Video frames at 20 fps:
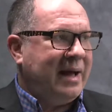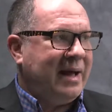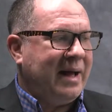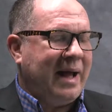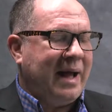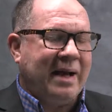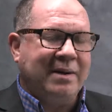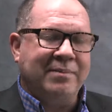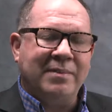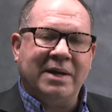
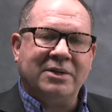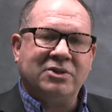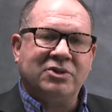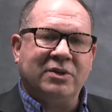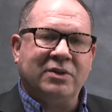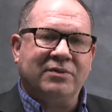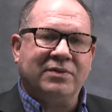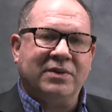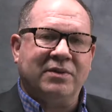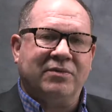I'm not
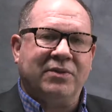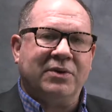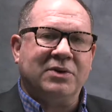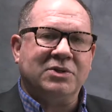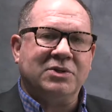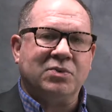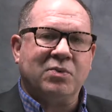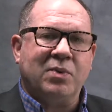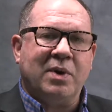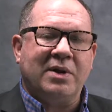sure if the
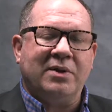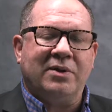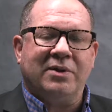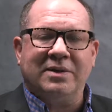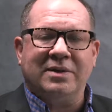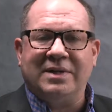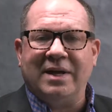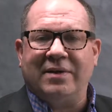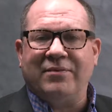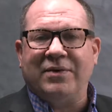first one
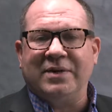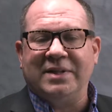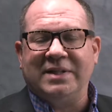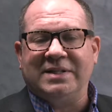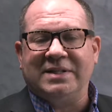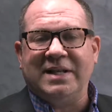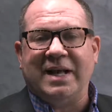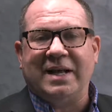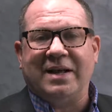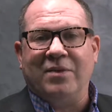or definitely
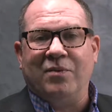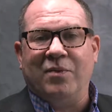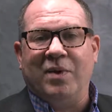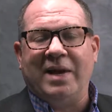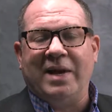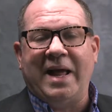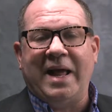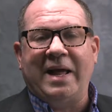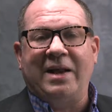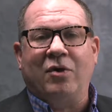the second
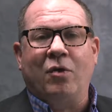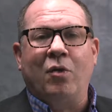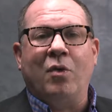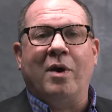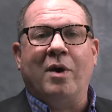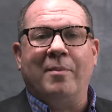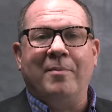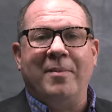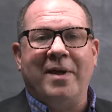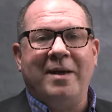one had
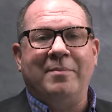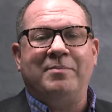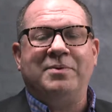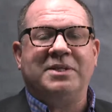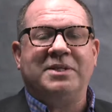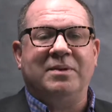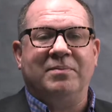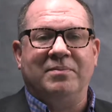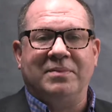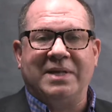lorem
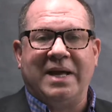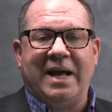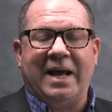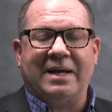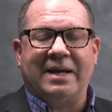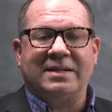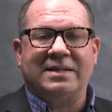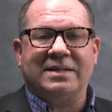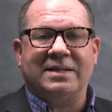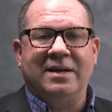ipsum
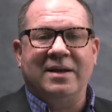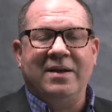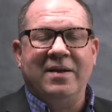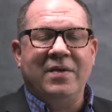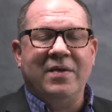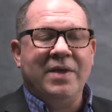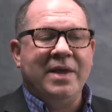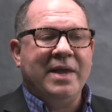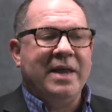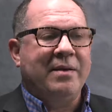text.
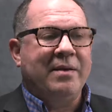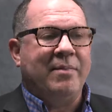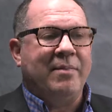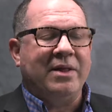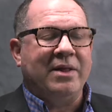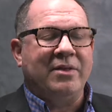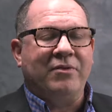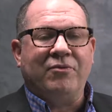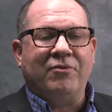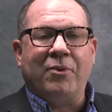And
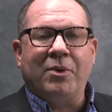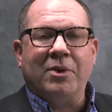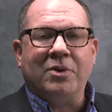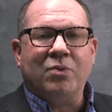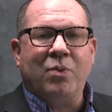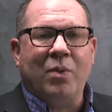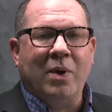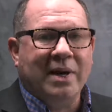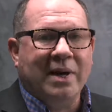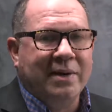by the
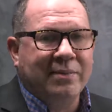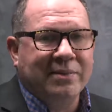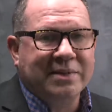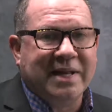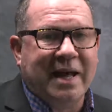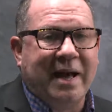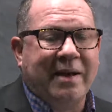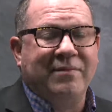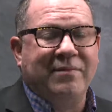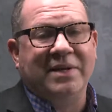fourth one, it was
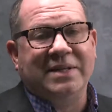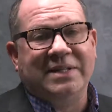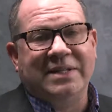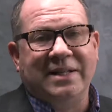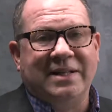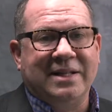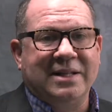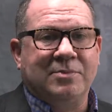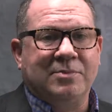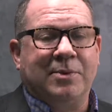obvious
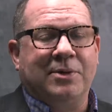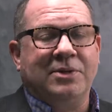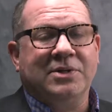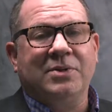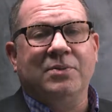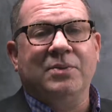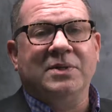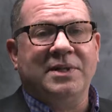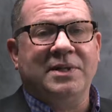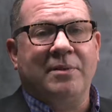that this
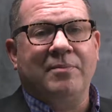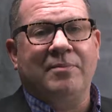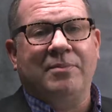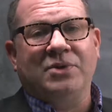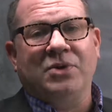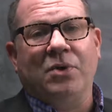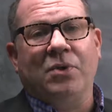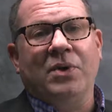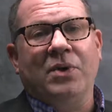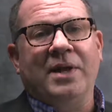person was
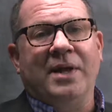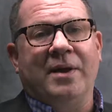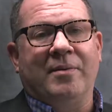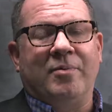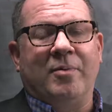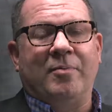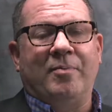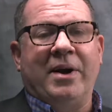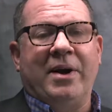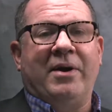totally
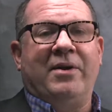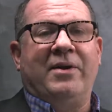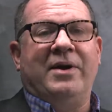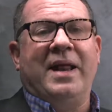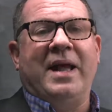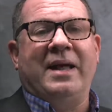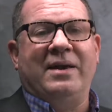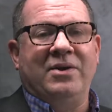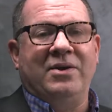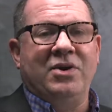unprepared and
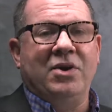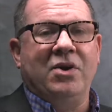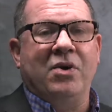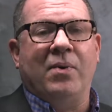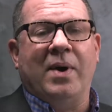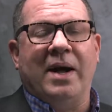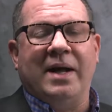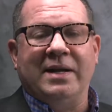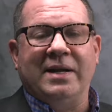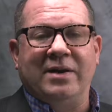had
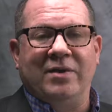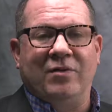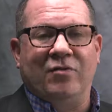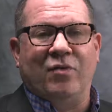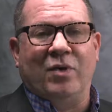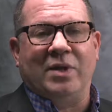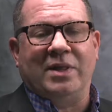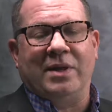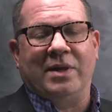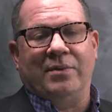no idea of
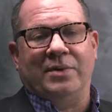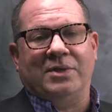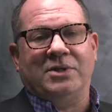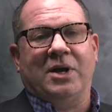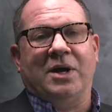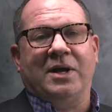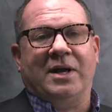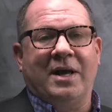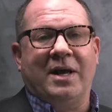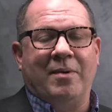what they were
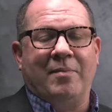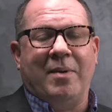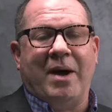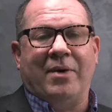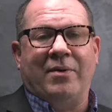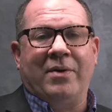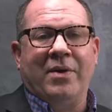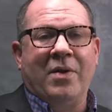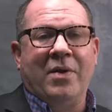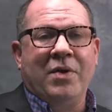talking
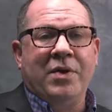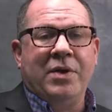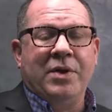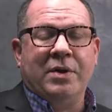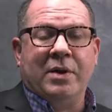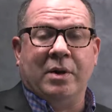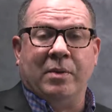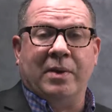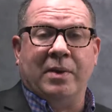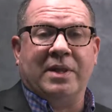about
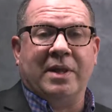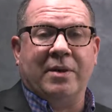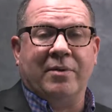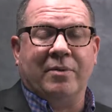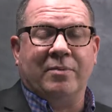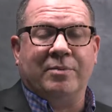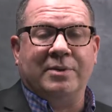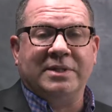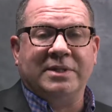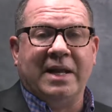or what they
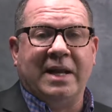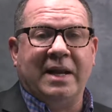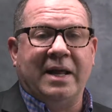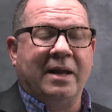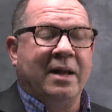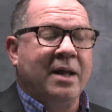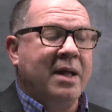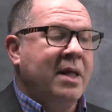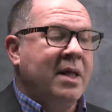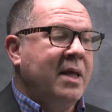were
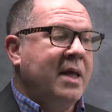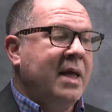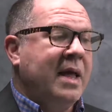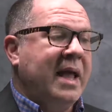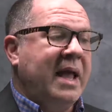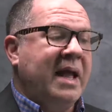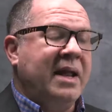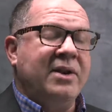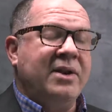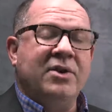presenting.
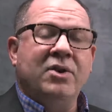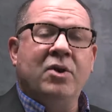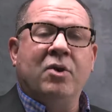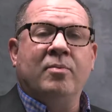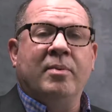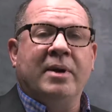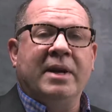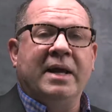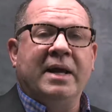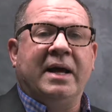And
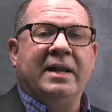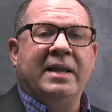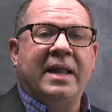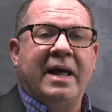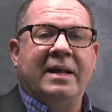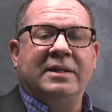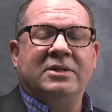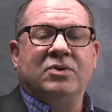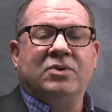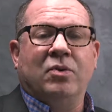nobody on
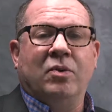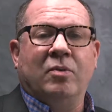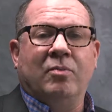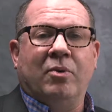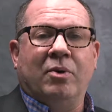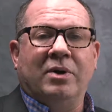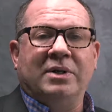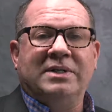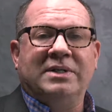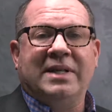that school
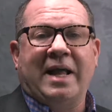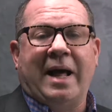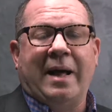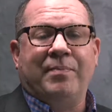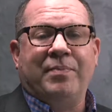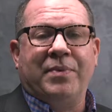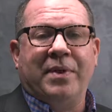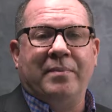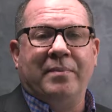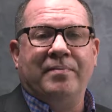board
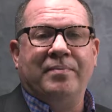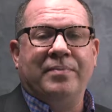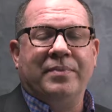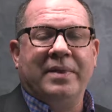stopped them.